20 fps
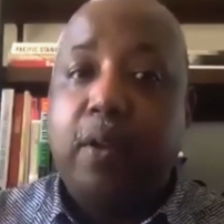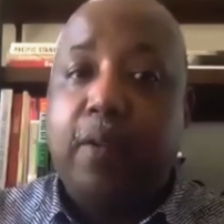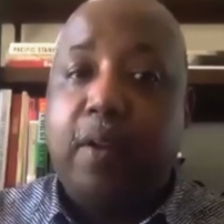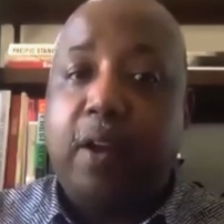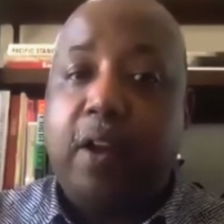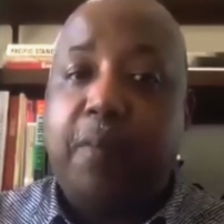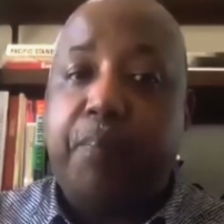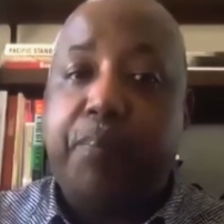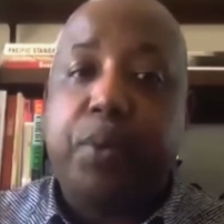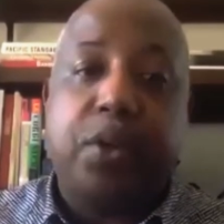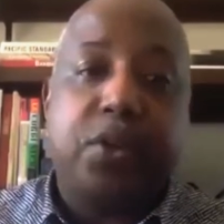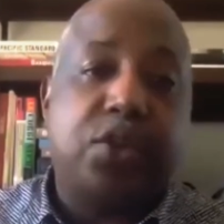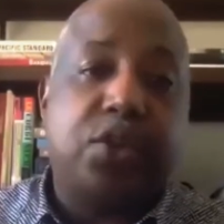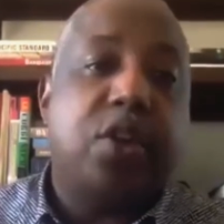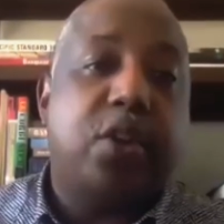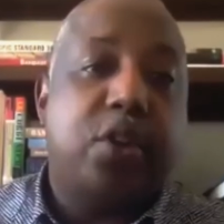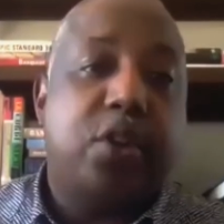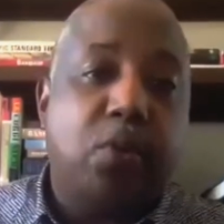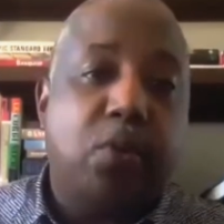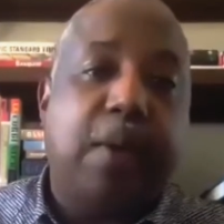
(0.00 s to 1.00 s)
Because, you
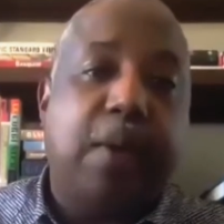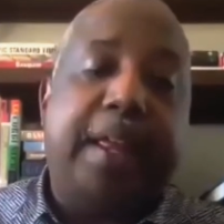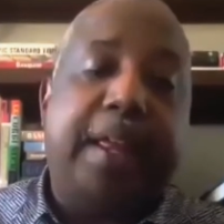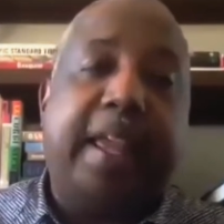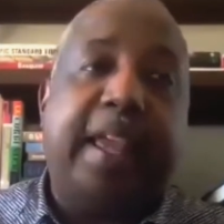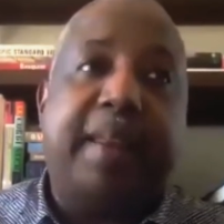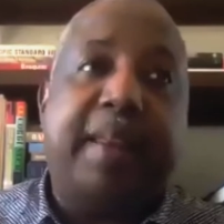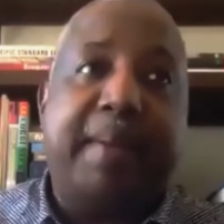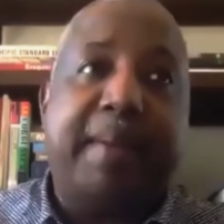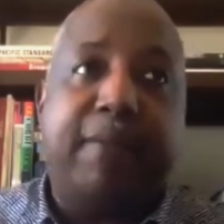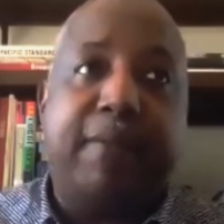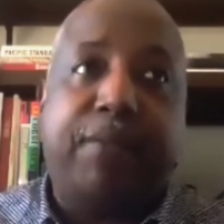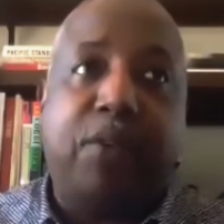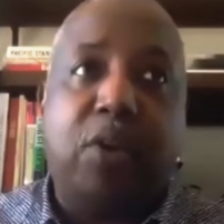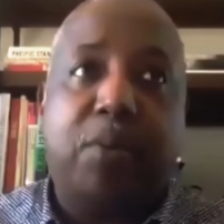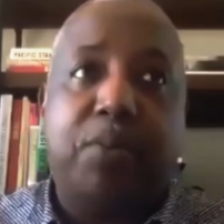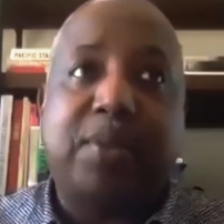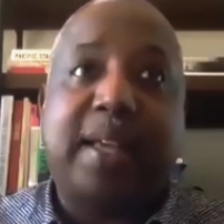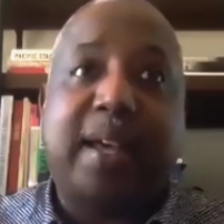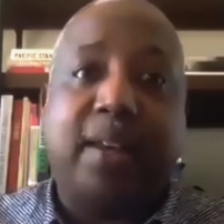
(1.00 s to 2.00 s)
know, you write animated
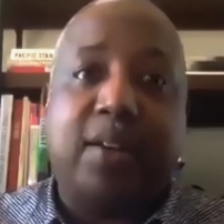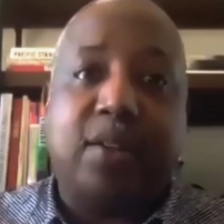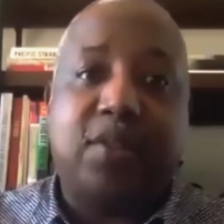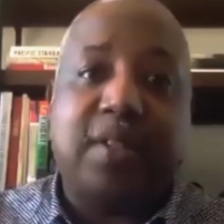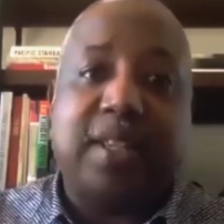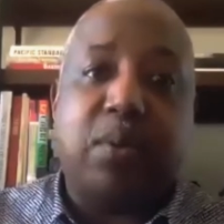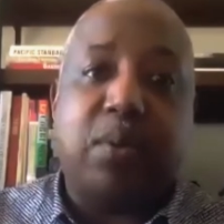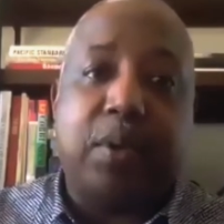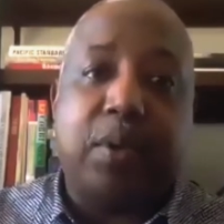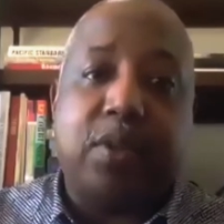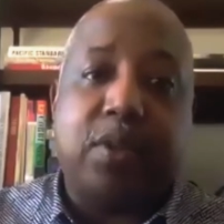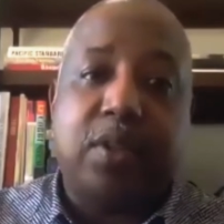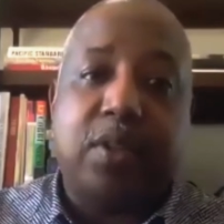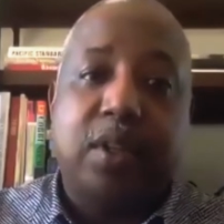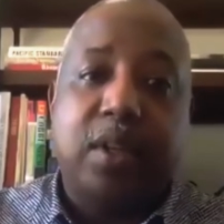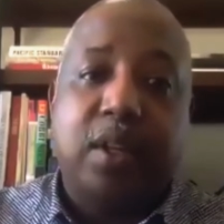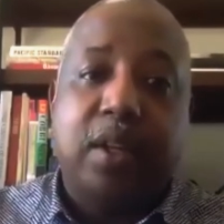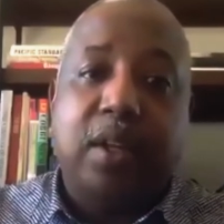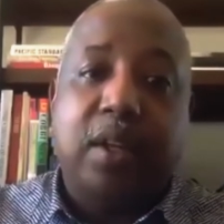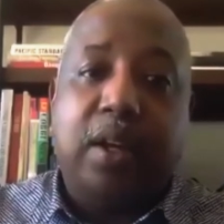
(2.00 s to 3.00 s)
films out of sequence.
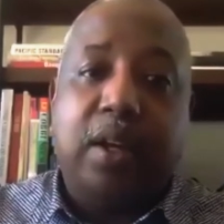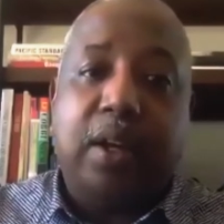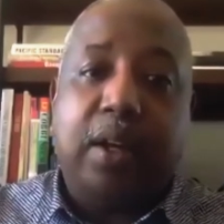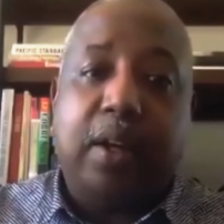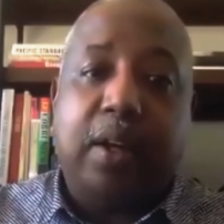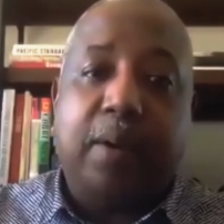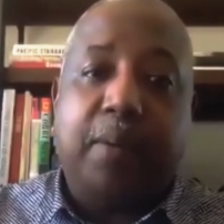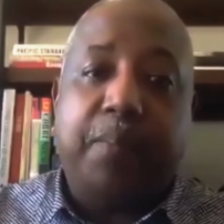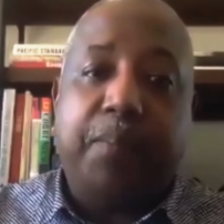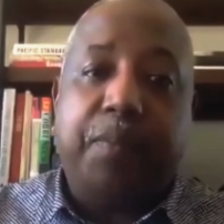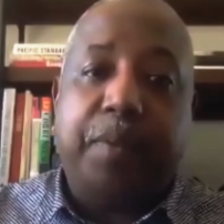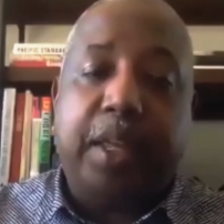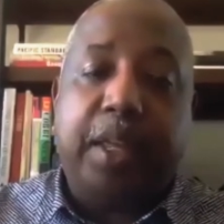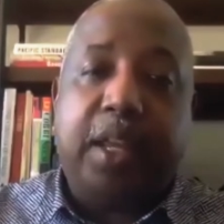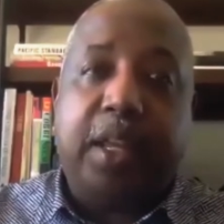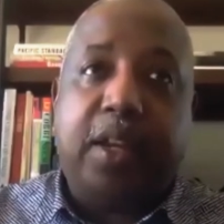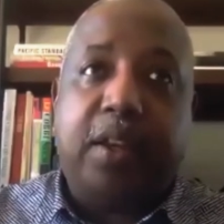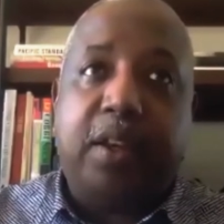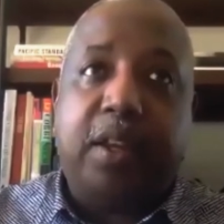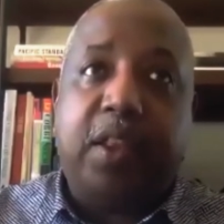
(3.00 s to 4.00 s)

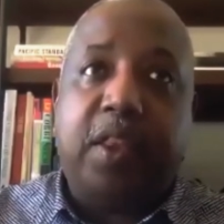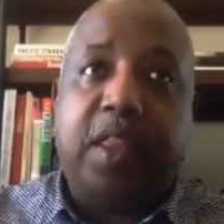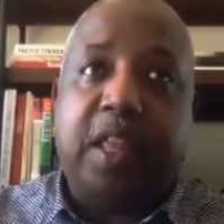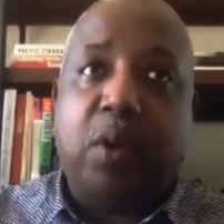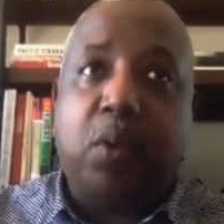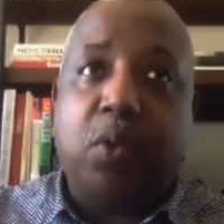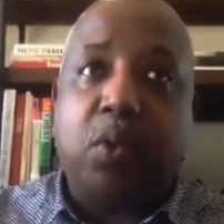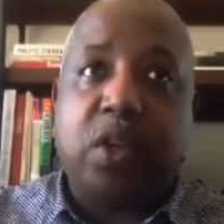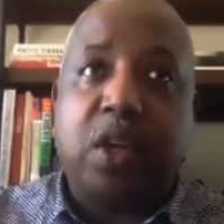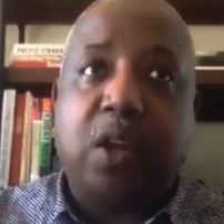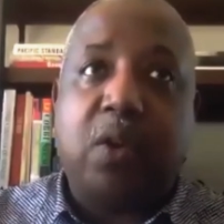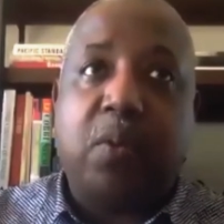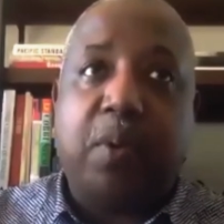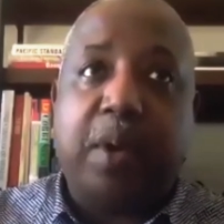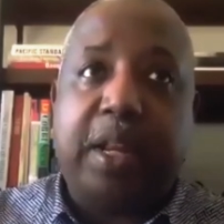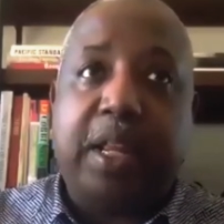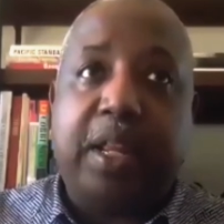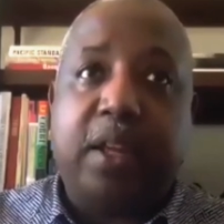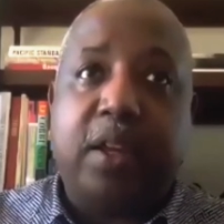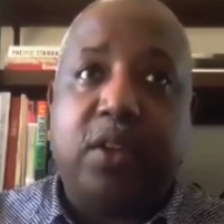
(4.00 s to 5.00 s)
And there was
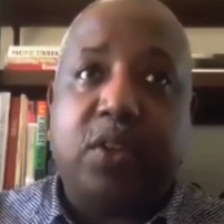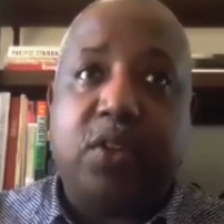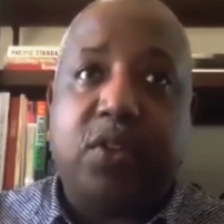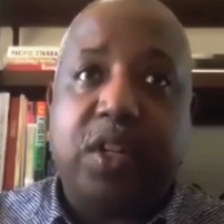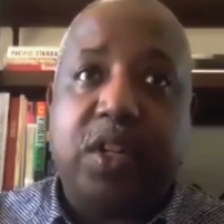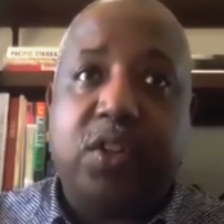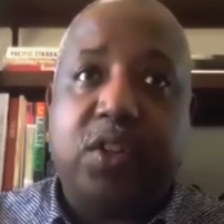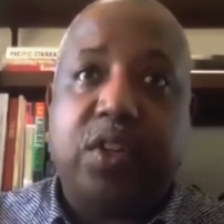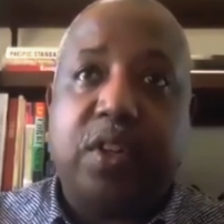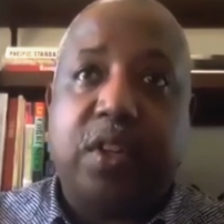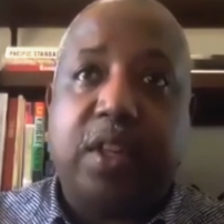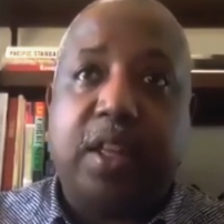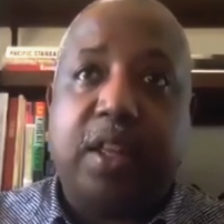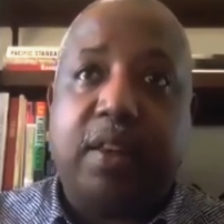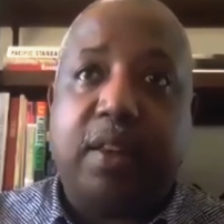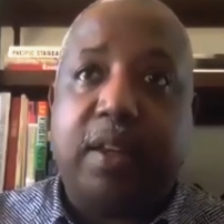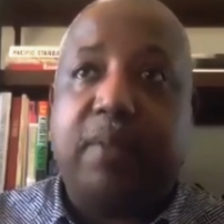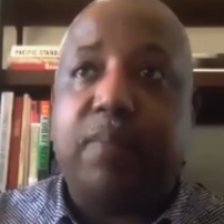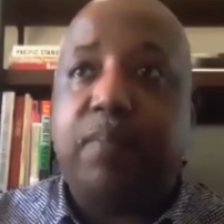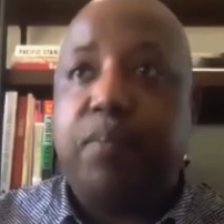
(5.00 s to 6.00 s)
already a decision that,
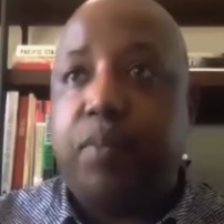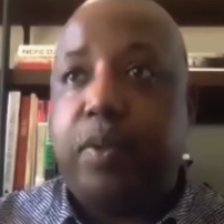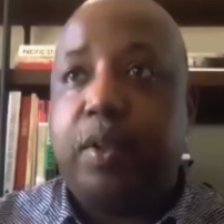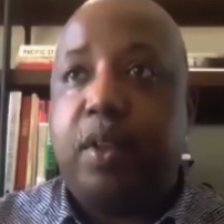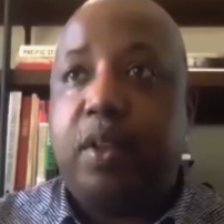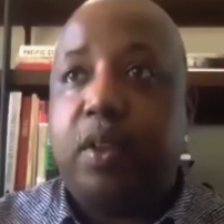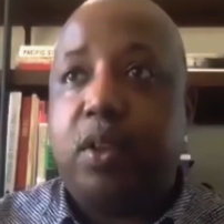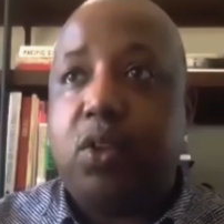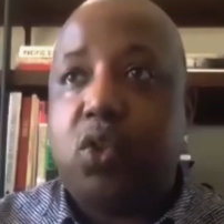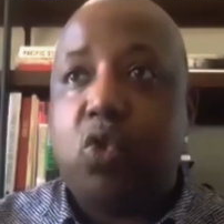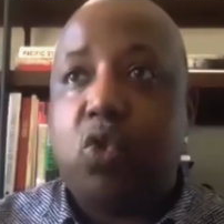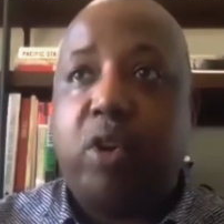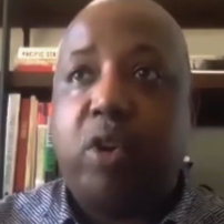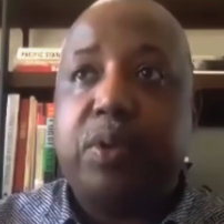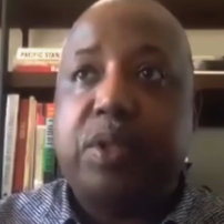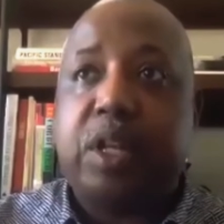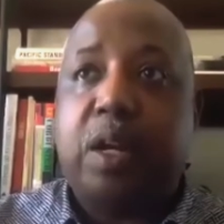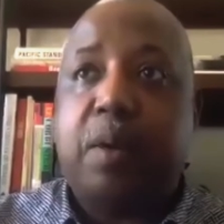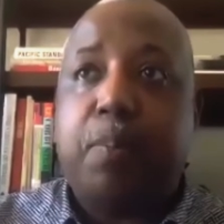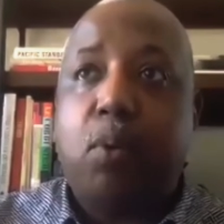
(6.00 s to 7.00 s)
like, the story
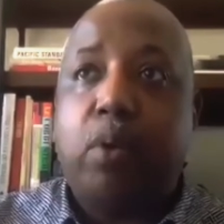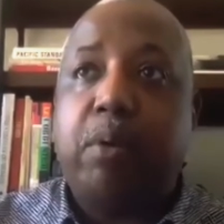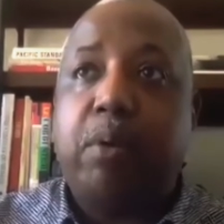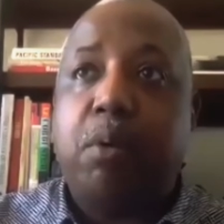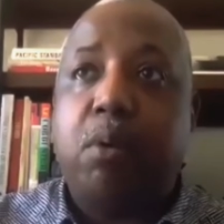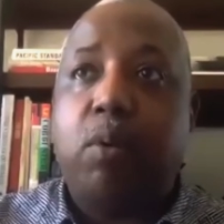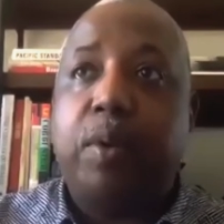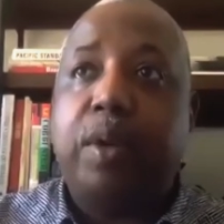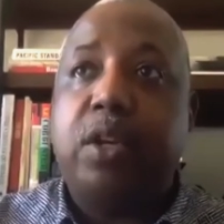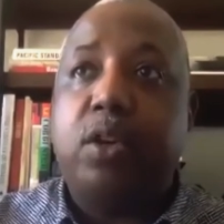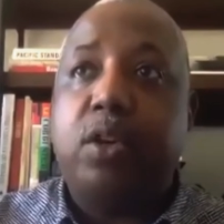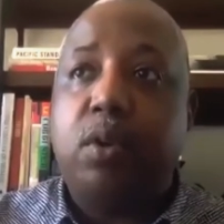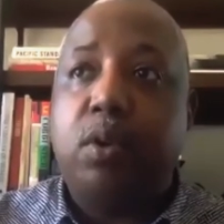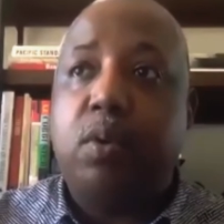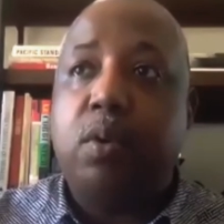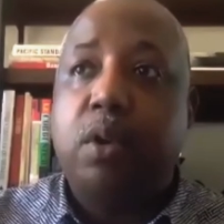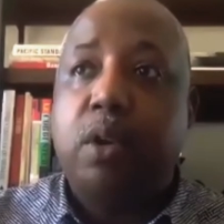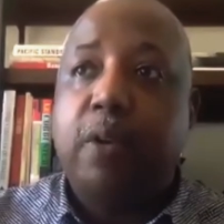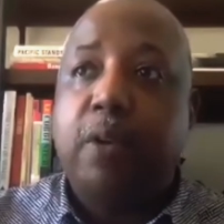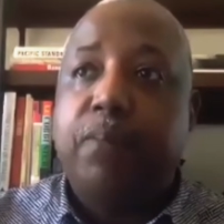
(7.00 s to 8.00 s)
was at a point where we
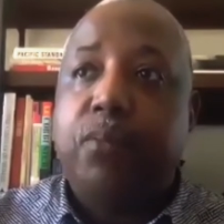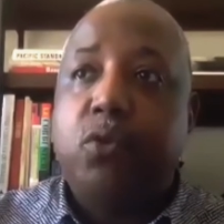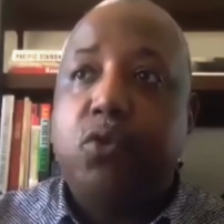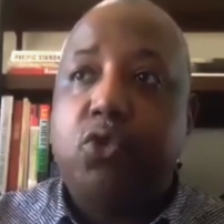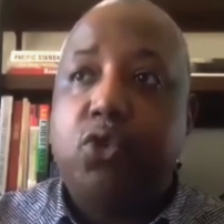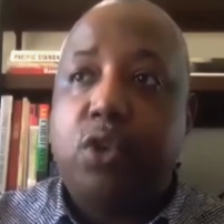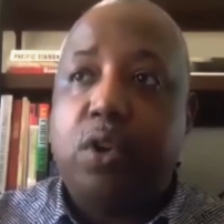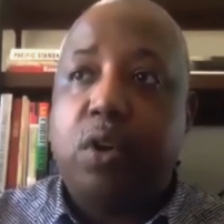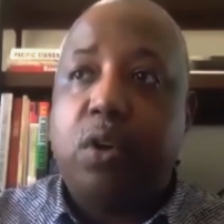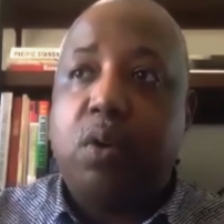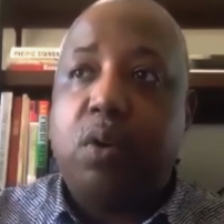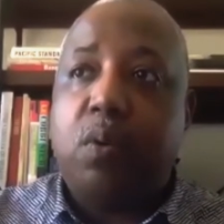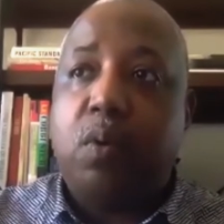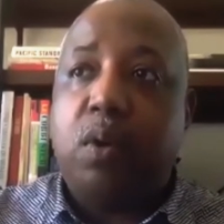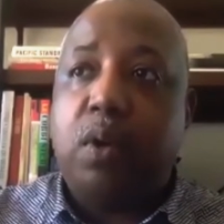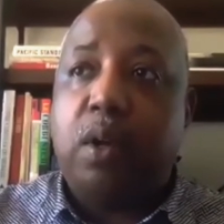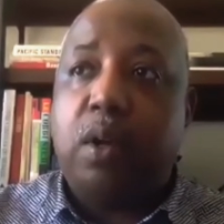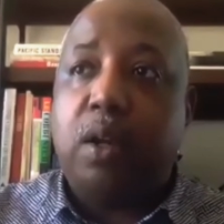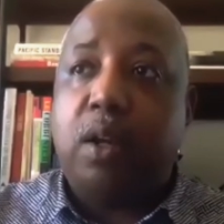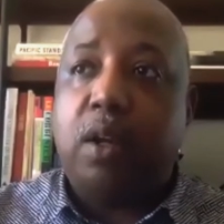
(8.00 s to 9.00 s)
knew Joe